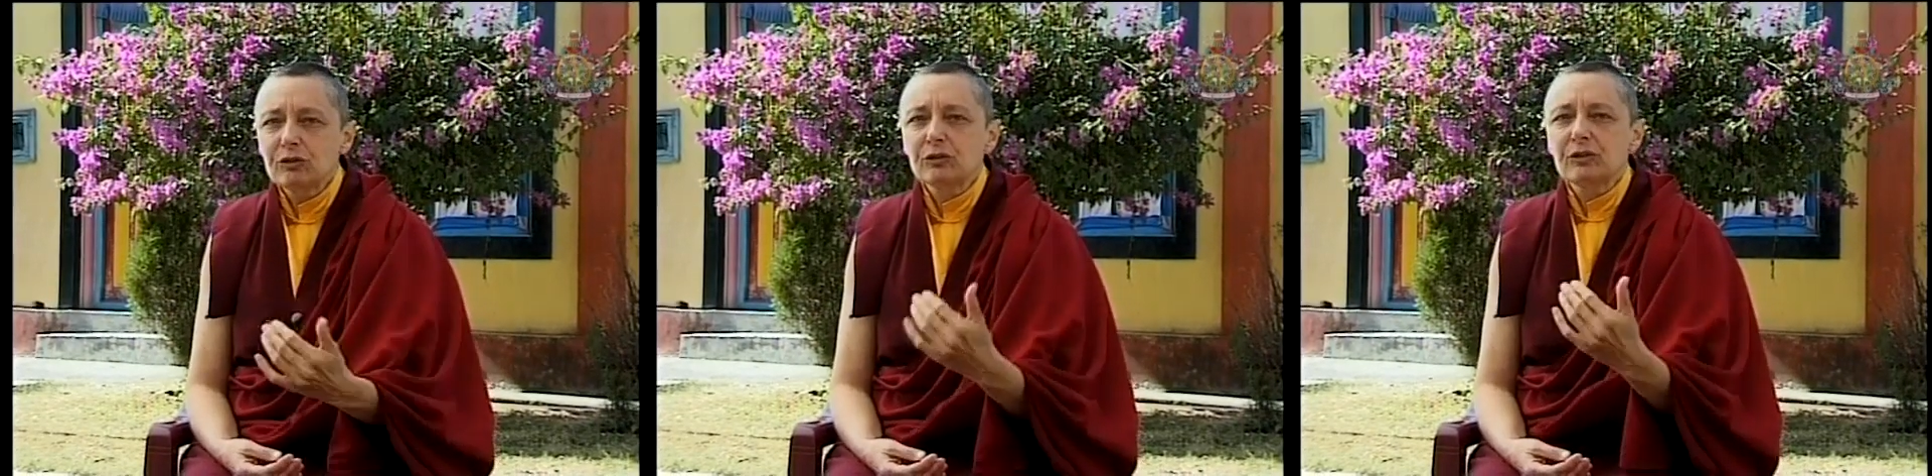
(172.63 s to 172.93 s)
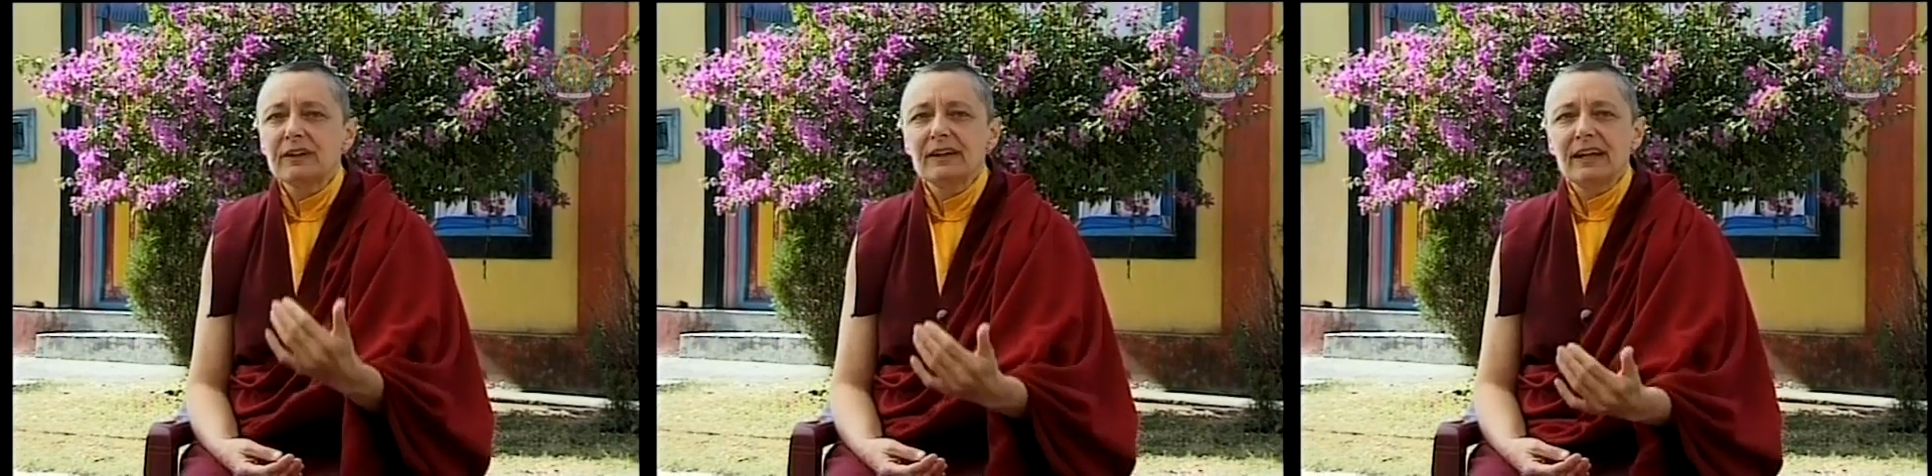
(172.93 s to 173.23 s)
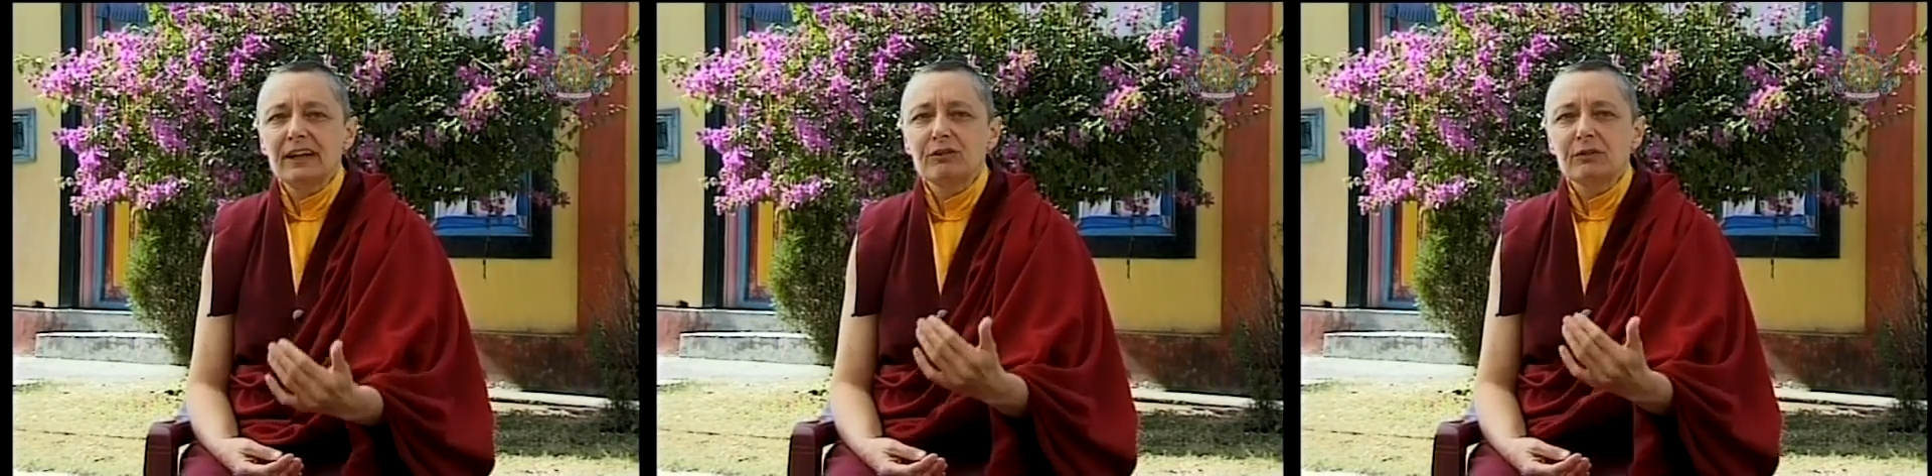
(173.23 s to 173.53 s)
you to the
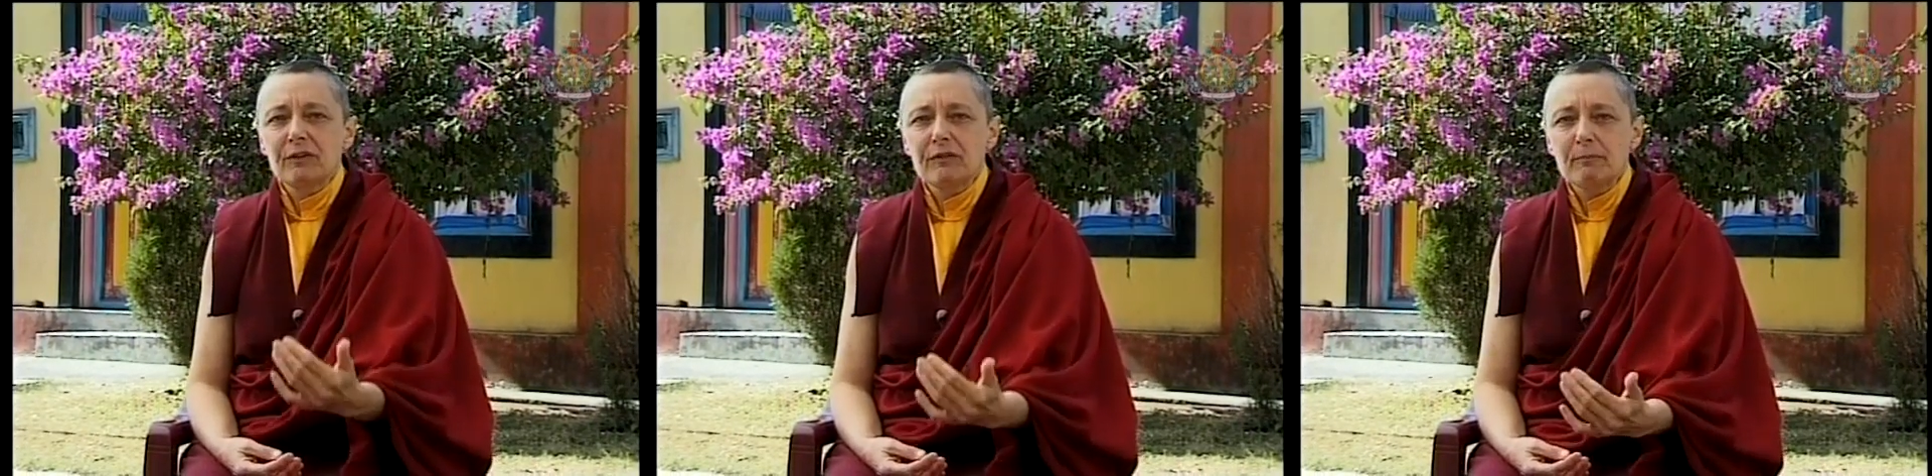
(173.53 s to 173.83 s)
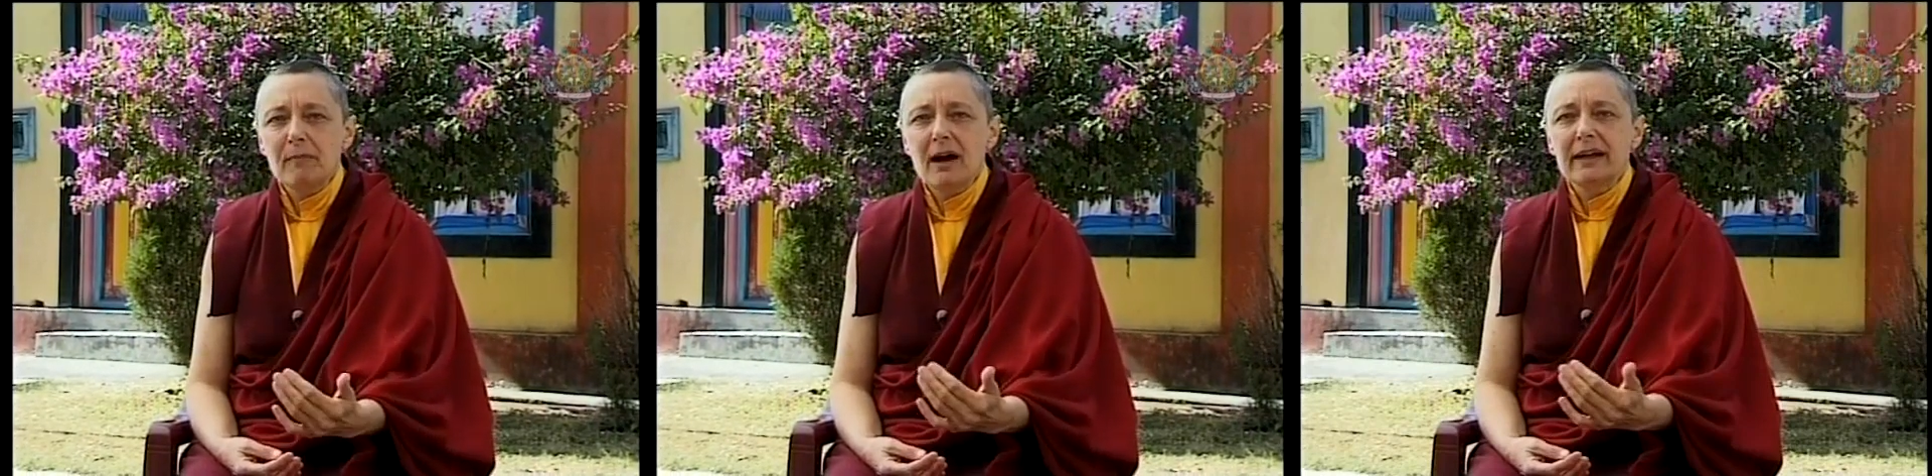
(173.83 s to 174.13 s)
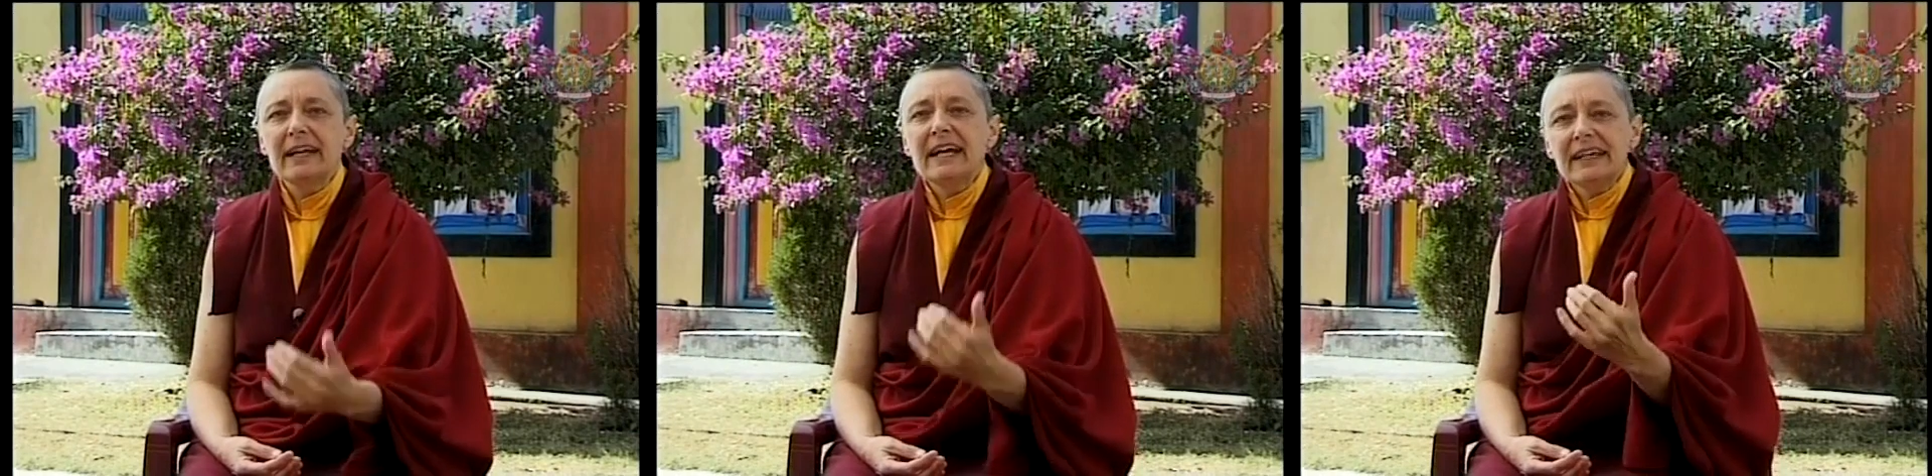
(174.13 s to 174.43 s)
nature of the mind.